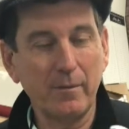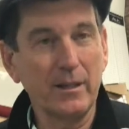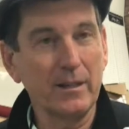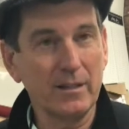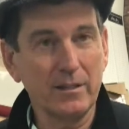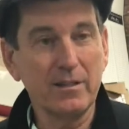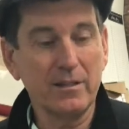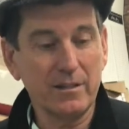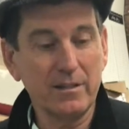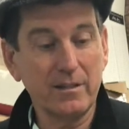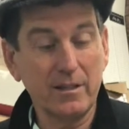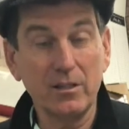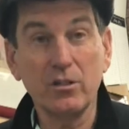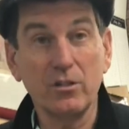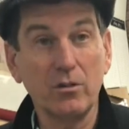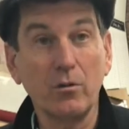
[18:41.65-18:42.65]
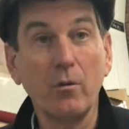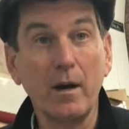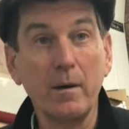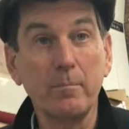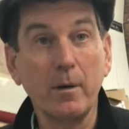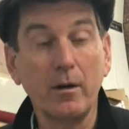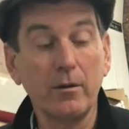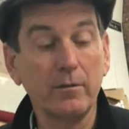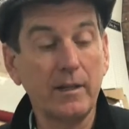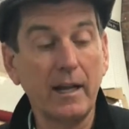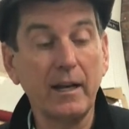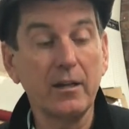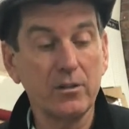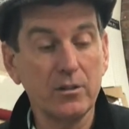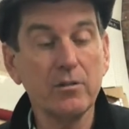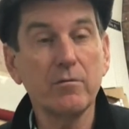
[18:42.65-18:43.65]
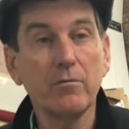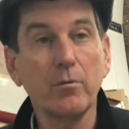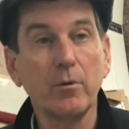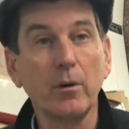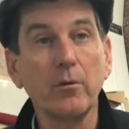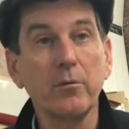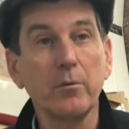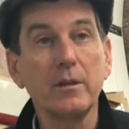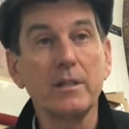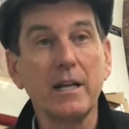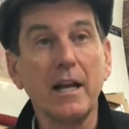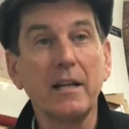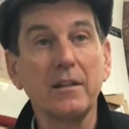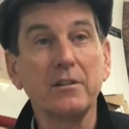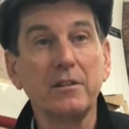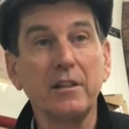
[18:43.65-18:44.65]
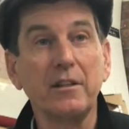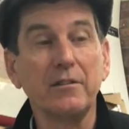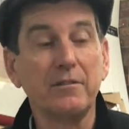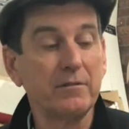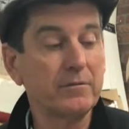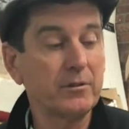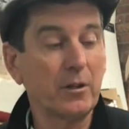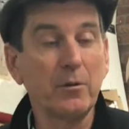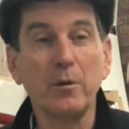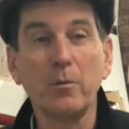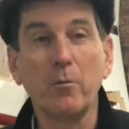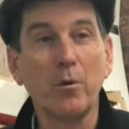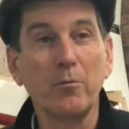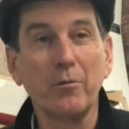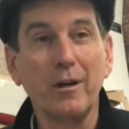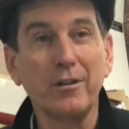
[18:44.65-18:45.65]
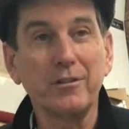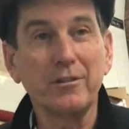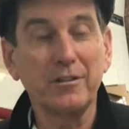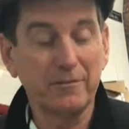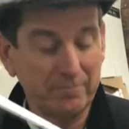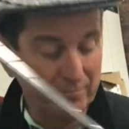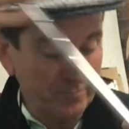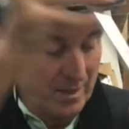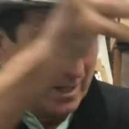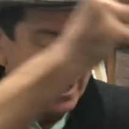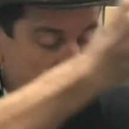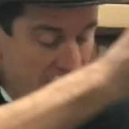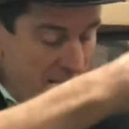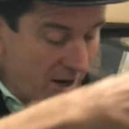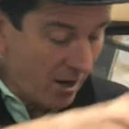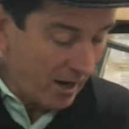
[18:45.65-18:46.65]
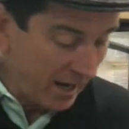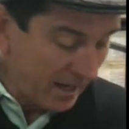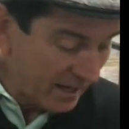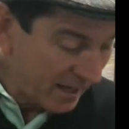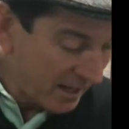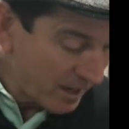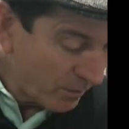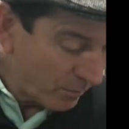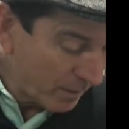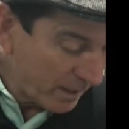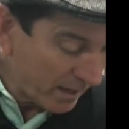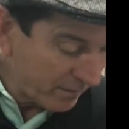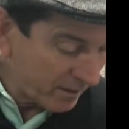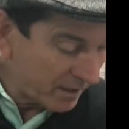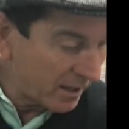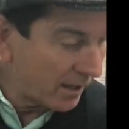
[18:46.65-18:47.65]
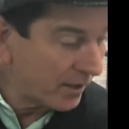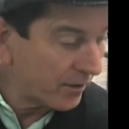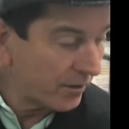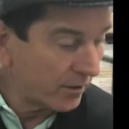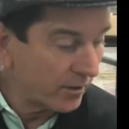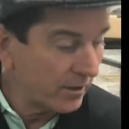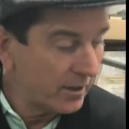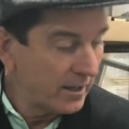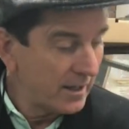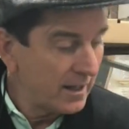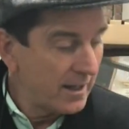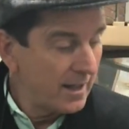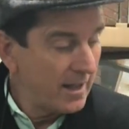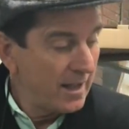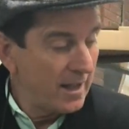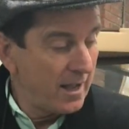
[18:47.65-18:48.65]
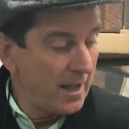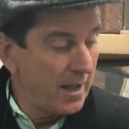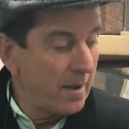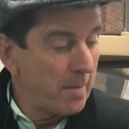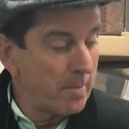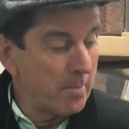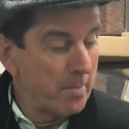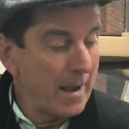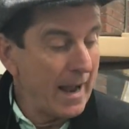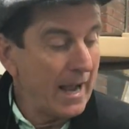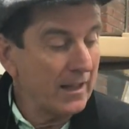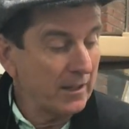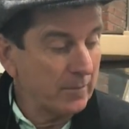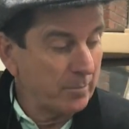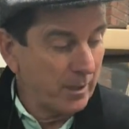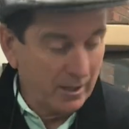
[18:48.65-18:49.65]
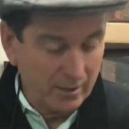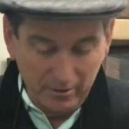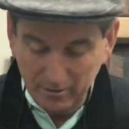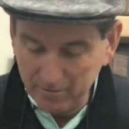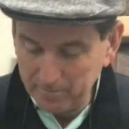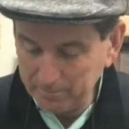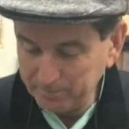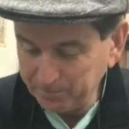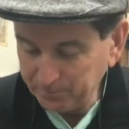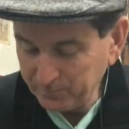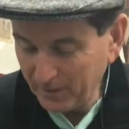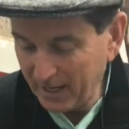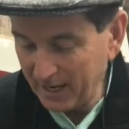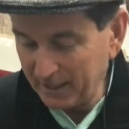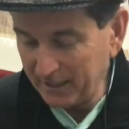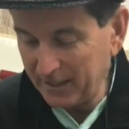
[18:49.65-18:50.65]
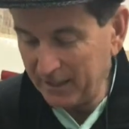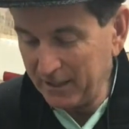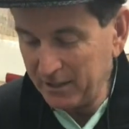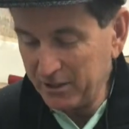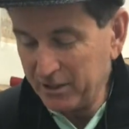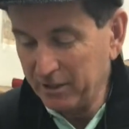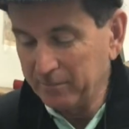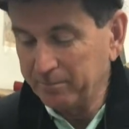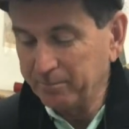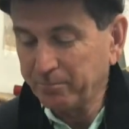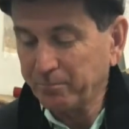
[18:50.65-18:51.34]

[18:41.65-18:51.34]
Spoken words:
I mean, this is a great putter, and it's 303 stainless steel, so it won't rust. All right, we have another mallet putter that is.